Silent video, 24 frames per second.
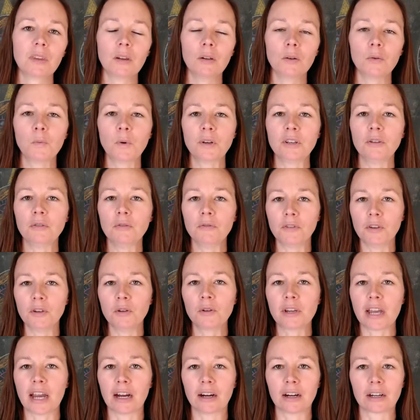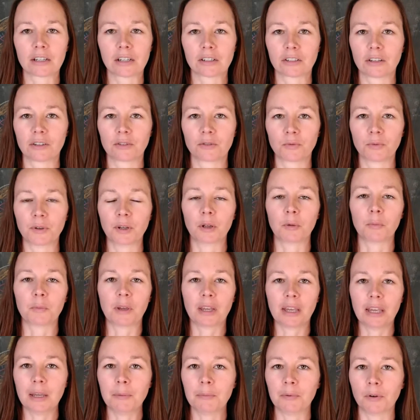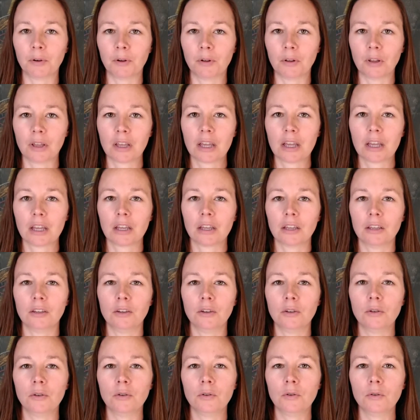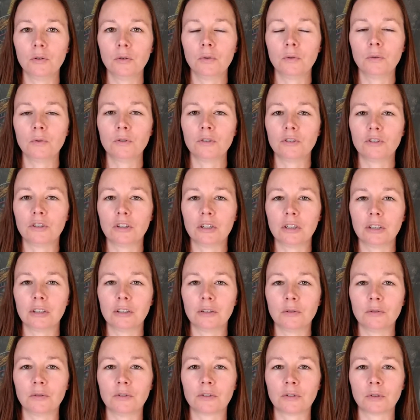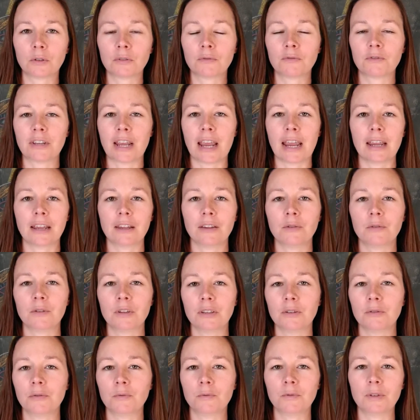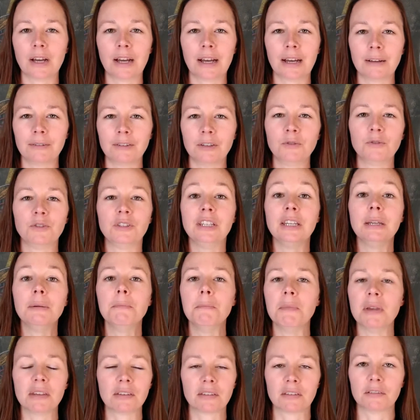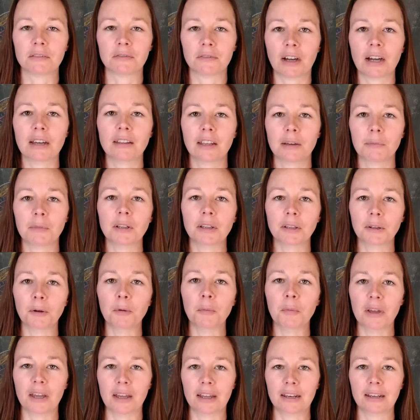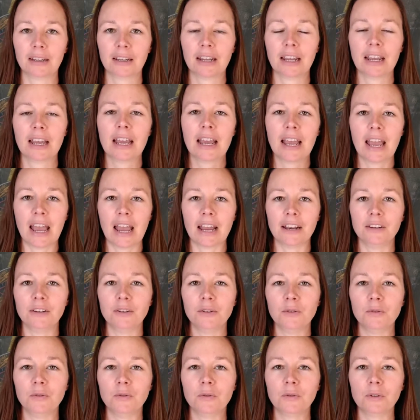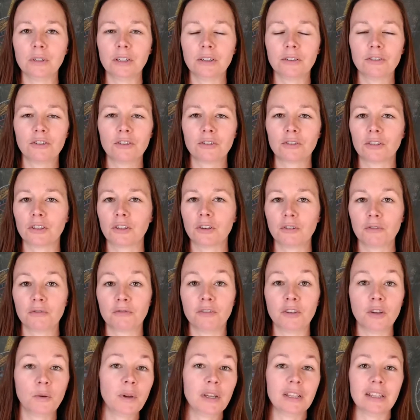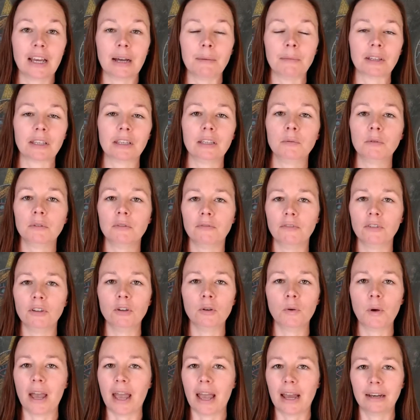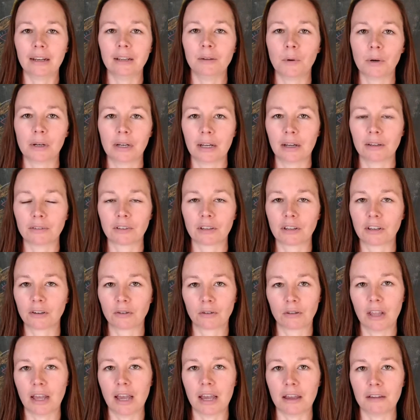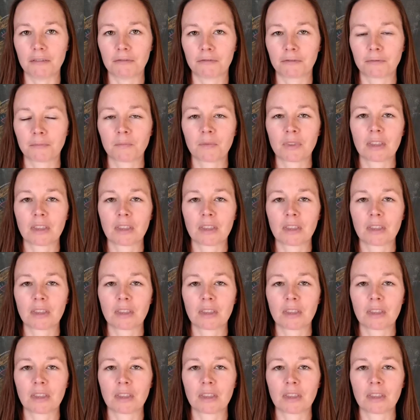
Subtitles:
when you view characters as real people, you sort of you demystify them a little bit, and you're viewing them like you would view anyone else in your life.